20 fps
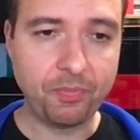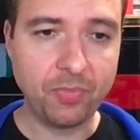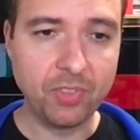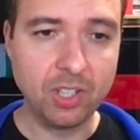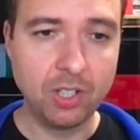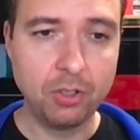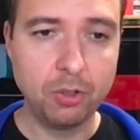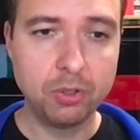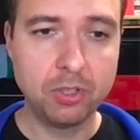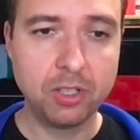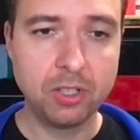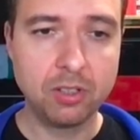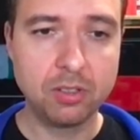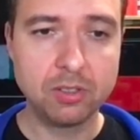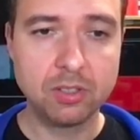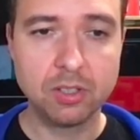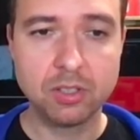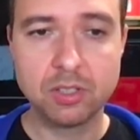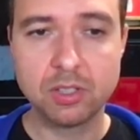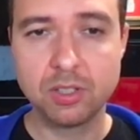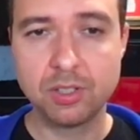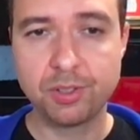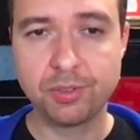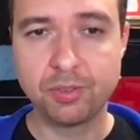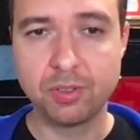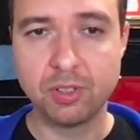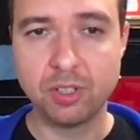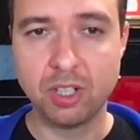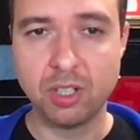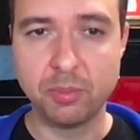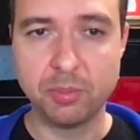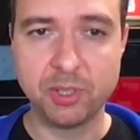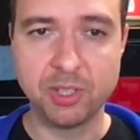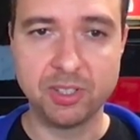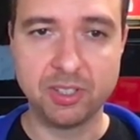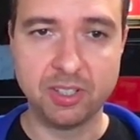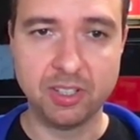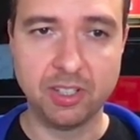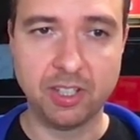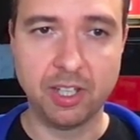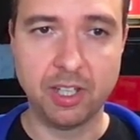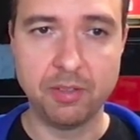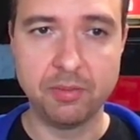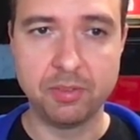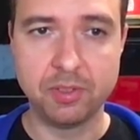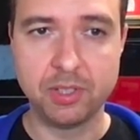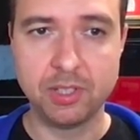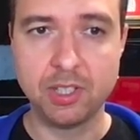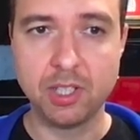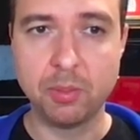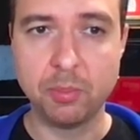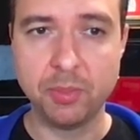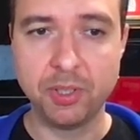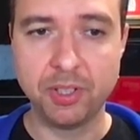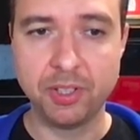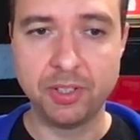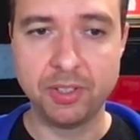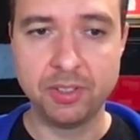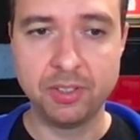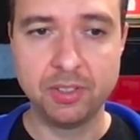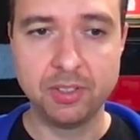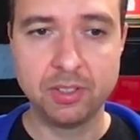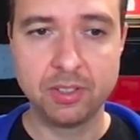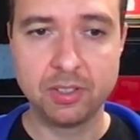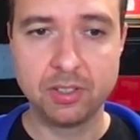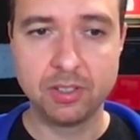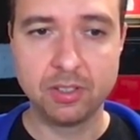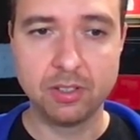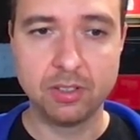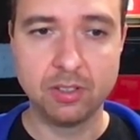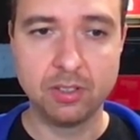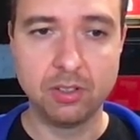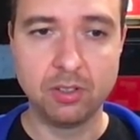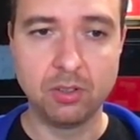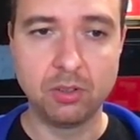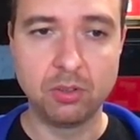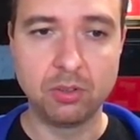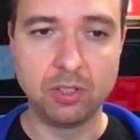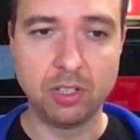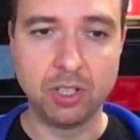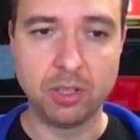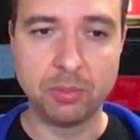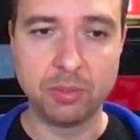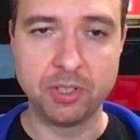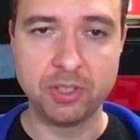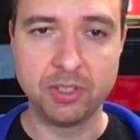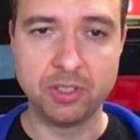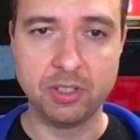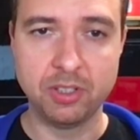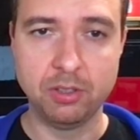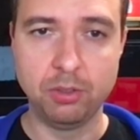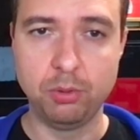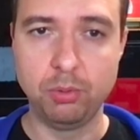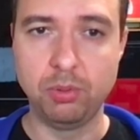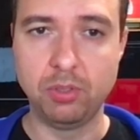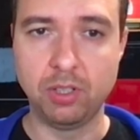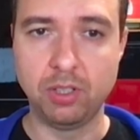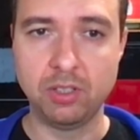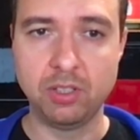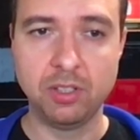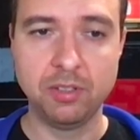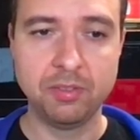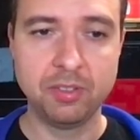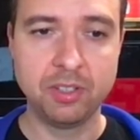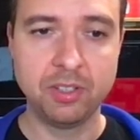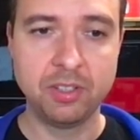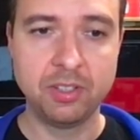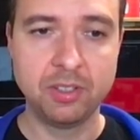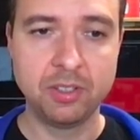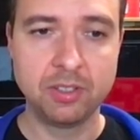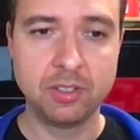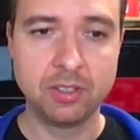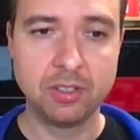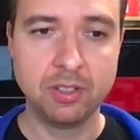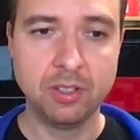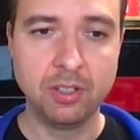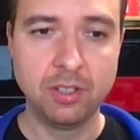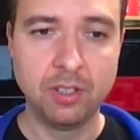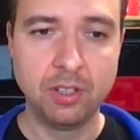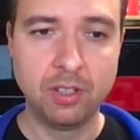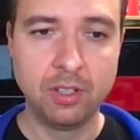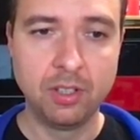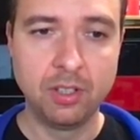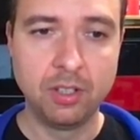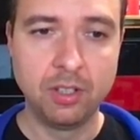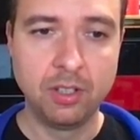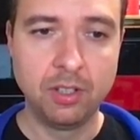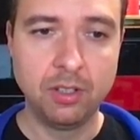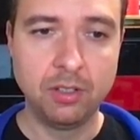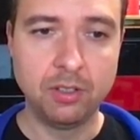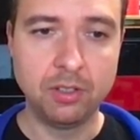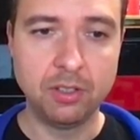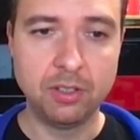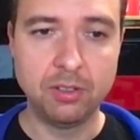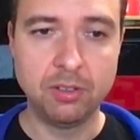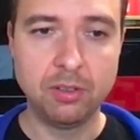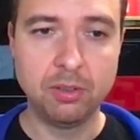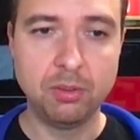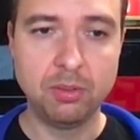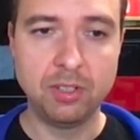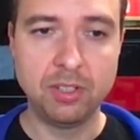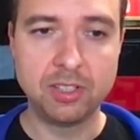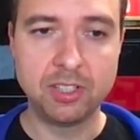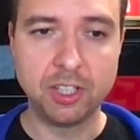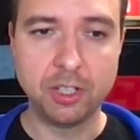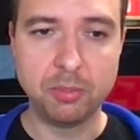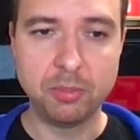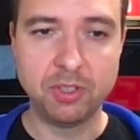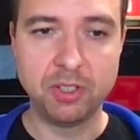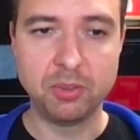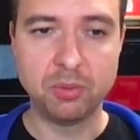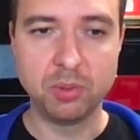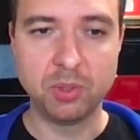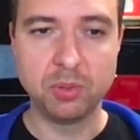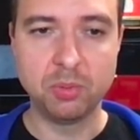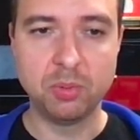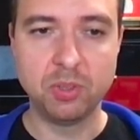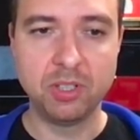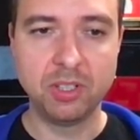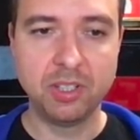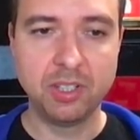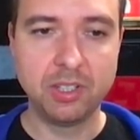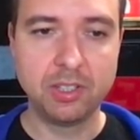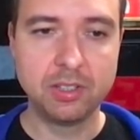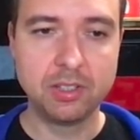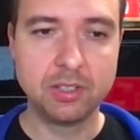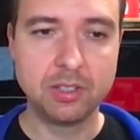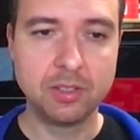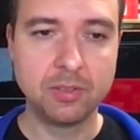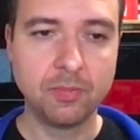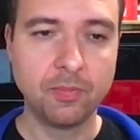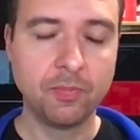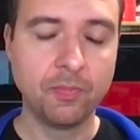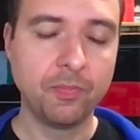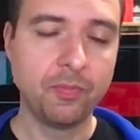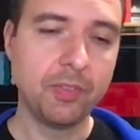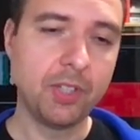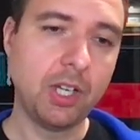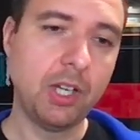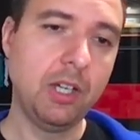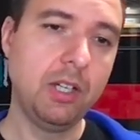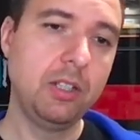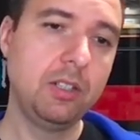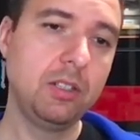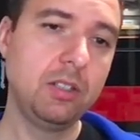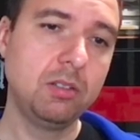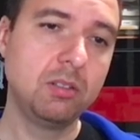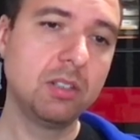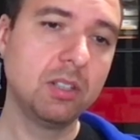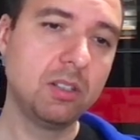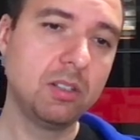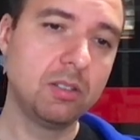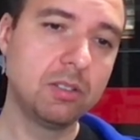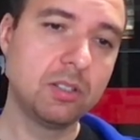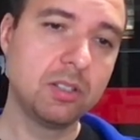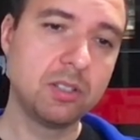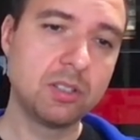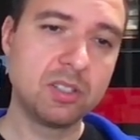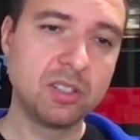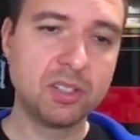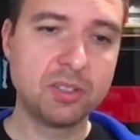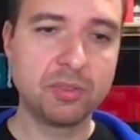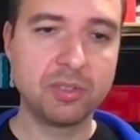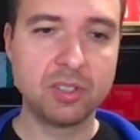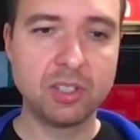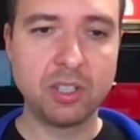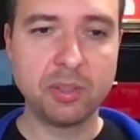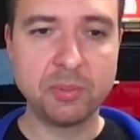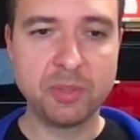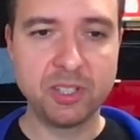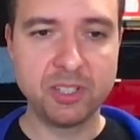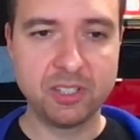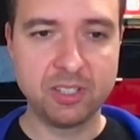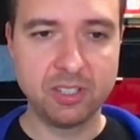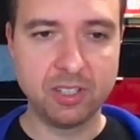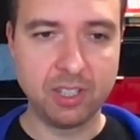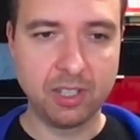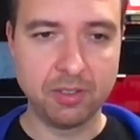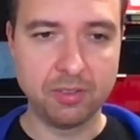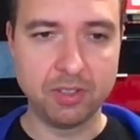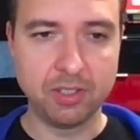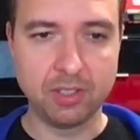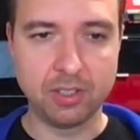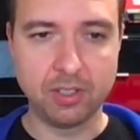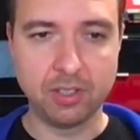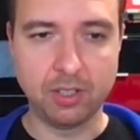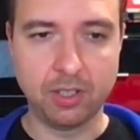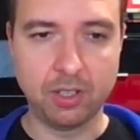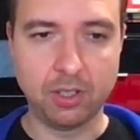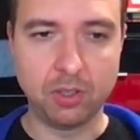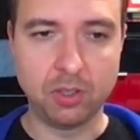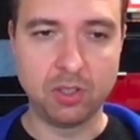You can also search for objects that have some errors or objects that do not have errors. You can do the same thing with word names. And you can also search for objects that have a